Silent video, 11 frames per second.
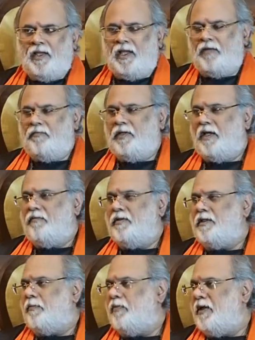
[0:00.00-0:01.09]
And we have
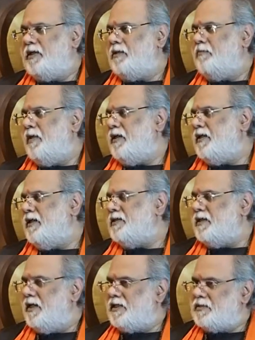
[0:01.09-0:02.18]
interpreted
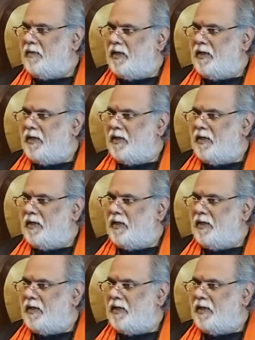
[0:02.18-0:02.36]
meditation as